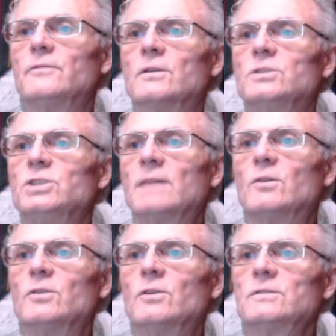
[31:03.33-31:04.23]
for
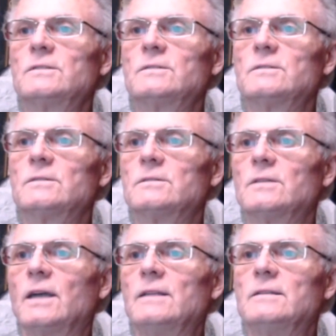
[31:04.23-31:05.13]
Giamonos,
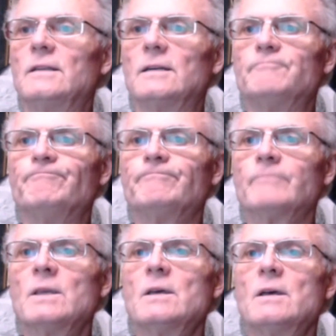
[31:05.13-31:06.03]
and
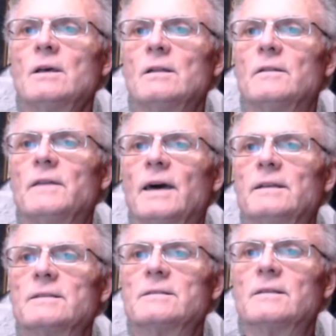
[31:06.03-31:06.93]
that
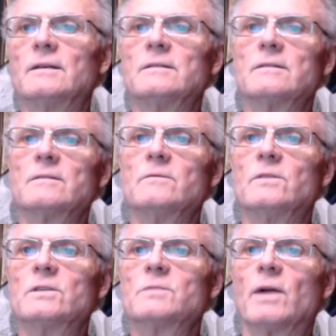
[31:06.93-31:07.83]
is
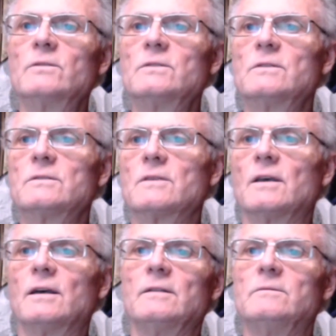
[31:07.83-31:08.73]
the sprouts
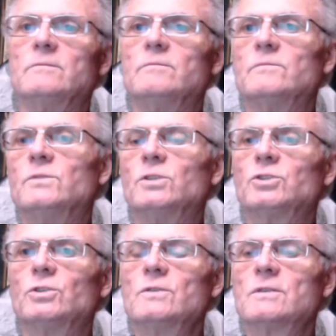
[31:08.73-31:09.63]
the
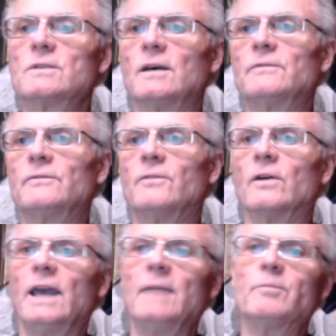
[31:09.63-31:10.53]
shoots
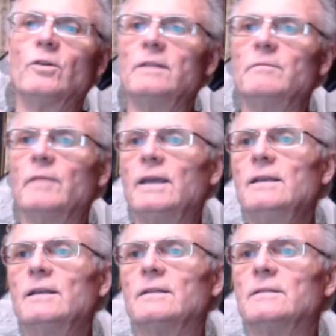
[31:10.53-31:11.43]
for April and
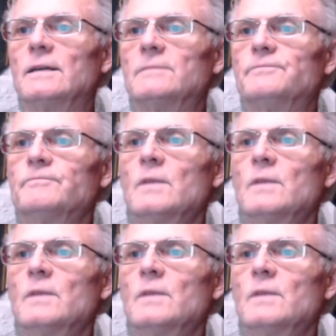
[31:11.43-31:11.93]
May, and